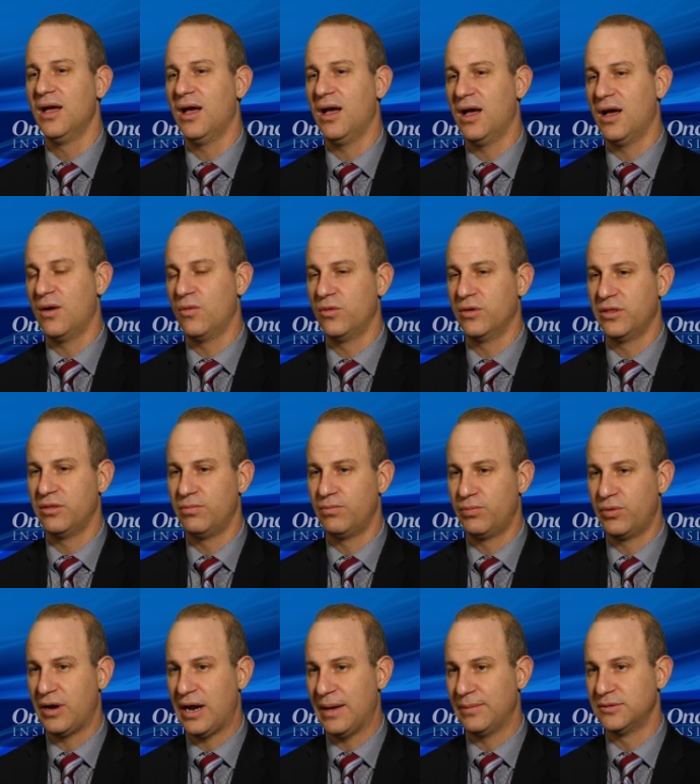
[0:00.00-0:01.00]
uh, with
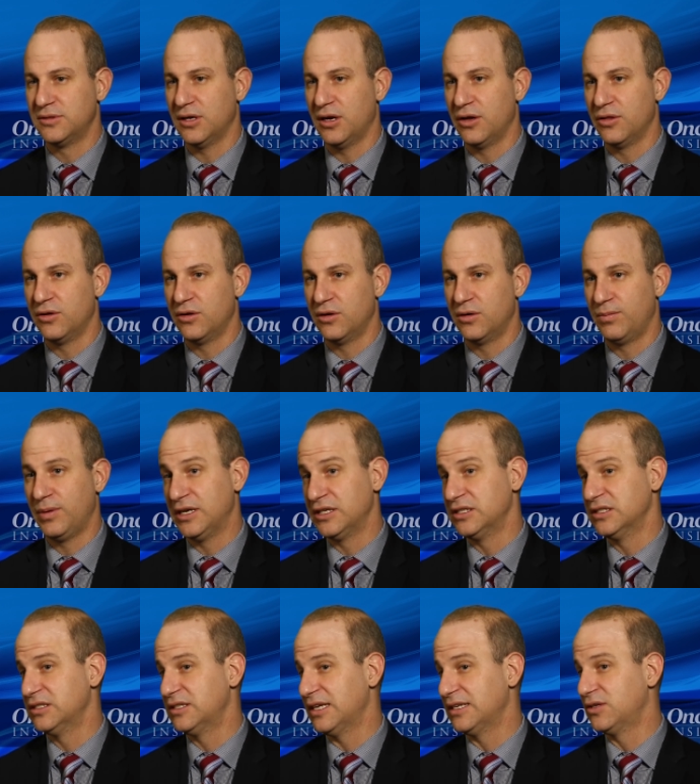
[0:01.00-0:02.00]
perhaps other
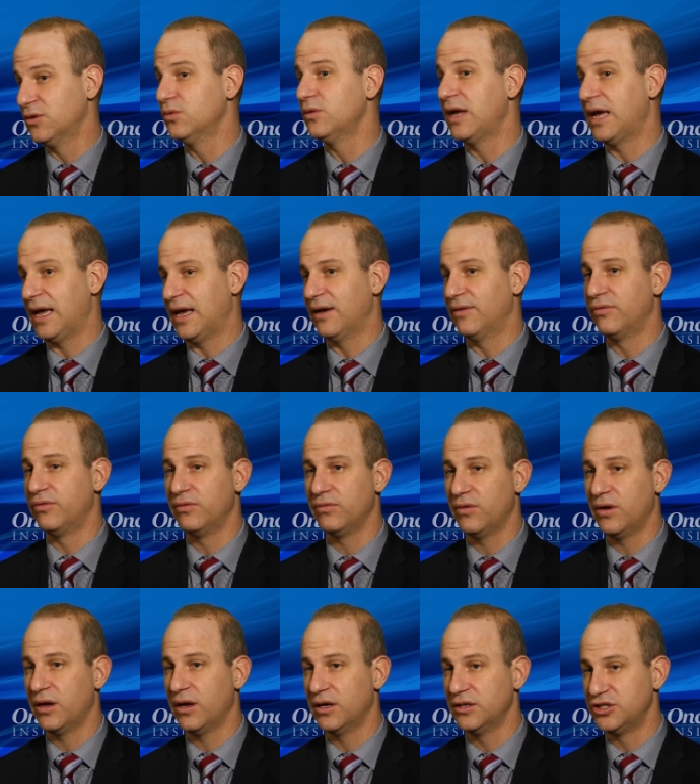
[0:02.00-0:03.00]
patients that don't have
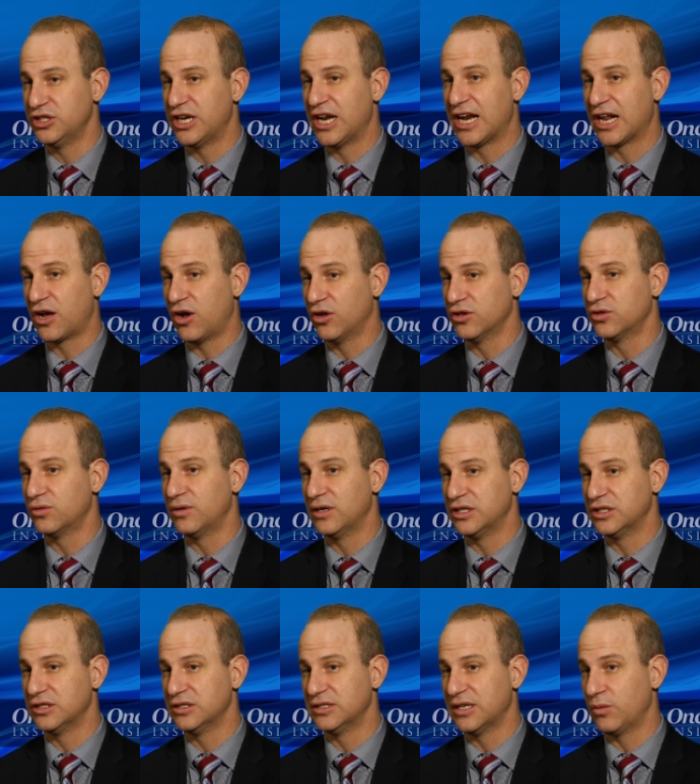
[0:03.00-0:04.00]
uh, genetic
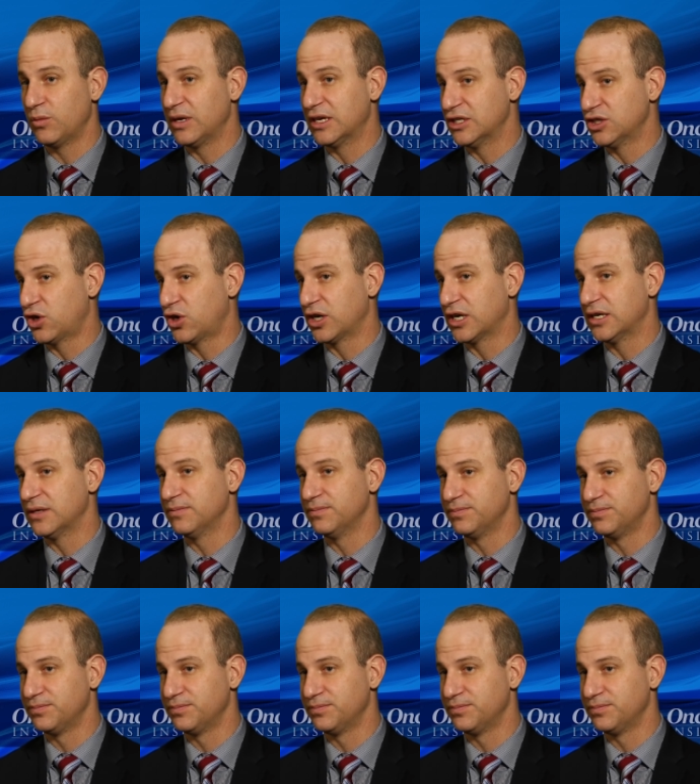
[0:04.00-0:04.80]
alterations that we can target.